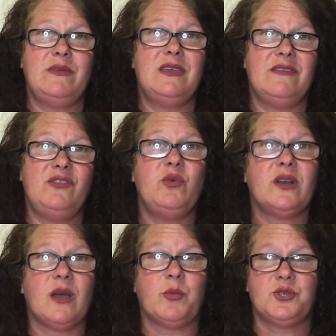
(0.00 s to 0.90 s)
give you an
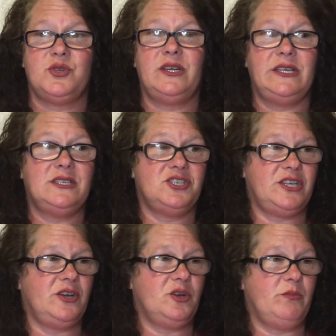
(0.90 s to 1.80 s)
opportunity to
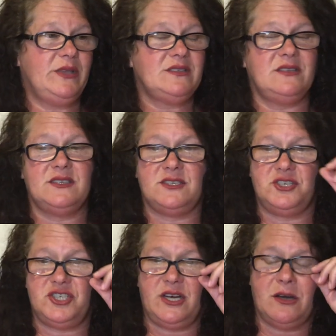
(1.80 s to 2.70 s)
share your business, to
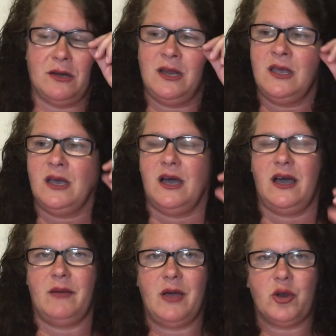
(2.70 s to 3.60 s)
share
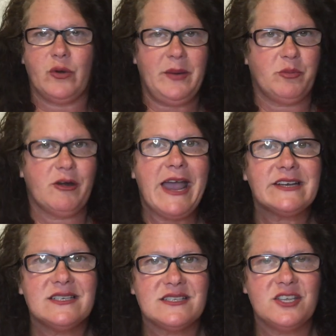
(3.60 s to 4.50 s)
a great
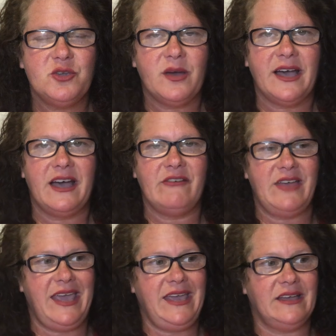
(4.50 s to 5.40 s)
practice that you have,
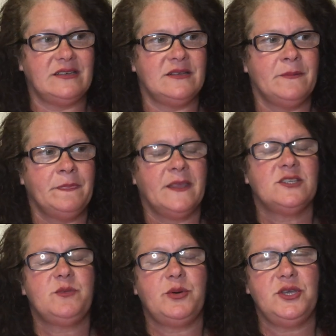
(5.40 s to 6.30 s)
and
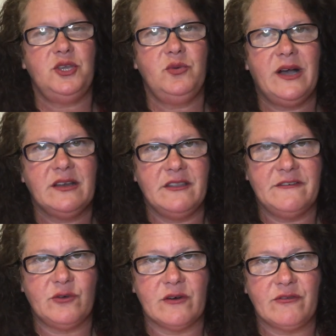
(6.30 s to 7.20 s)
to put you out in the
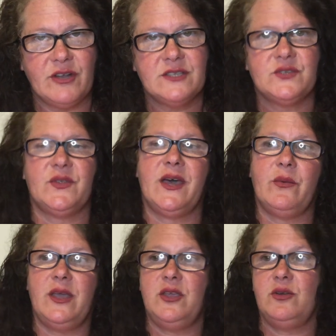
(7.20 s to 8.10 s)
forefront. So that
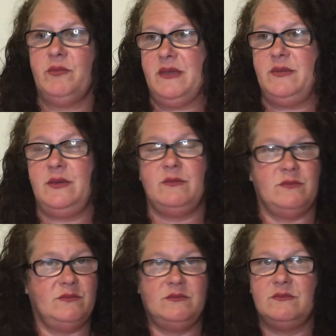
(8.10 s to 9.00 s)
way, maybe
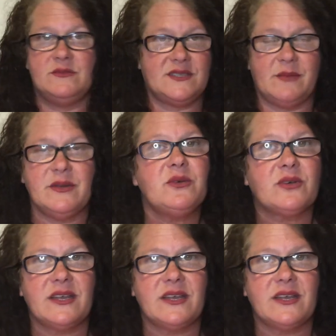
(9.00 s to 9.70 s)
somebody will